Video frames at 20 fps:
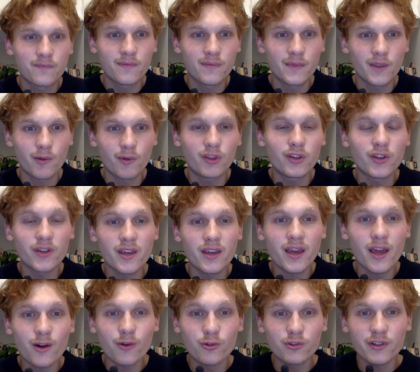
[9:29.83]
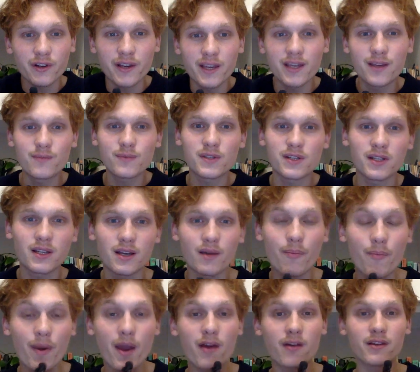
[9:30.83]
When looking at older hymns and
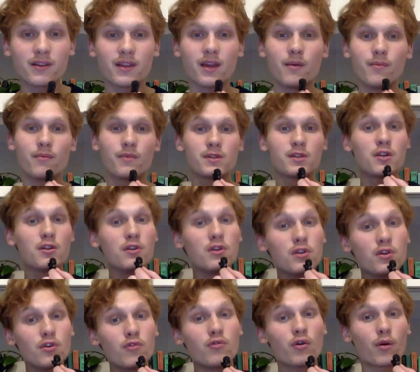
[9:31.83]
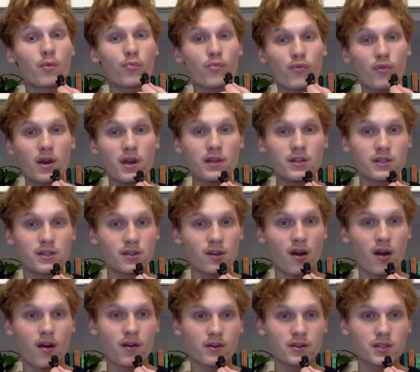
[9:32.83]
comparing them to newer praise
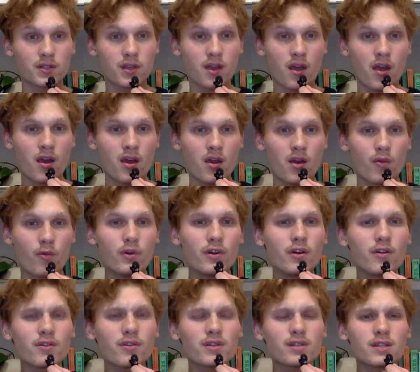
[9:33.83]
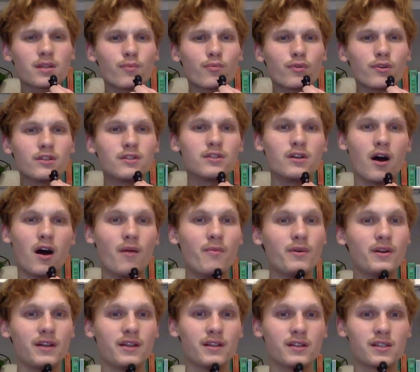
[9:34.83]
songs, we notice the
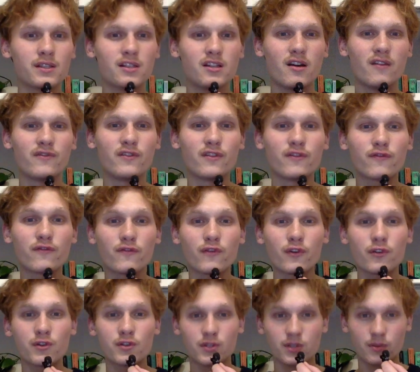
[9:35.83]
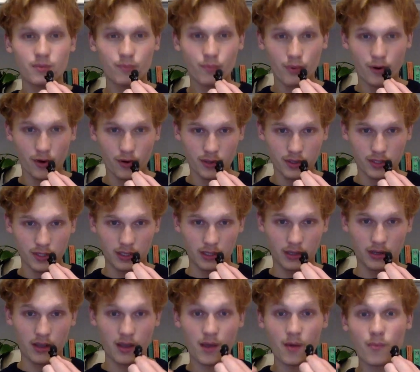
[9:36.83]
predominance of the first
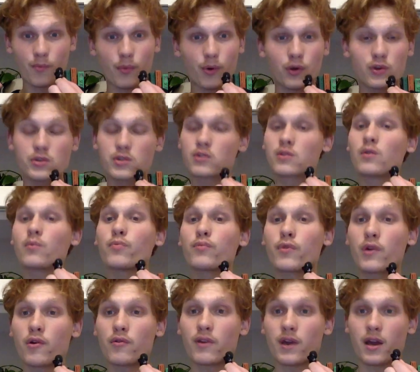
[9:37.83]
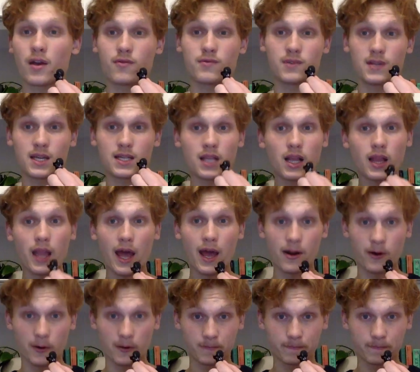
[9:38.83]
person personal pronoun in the latter.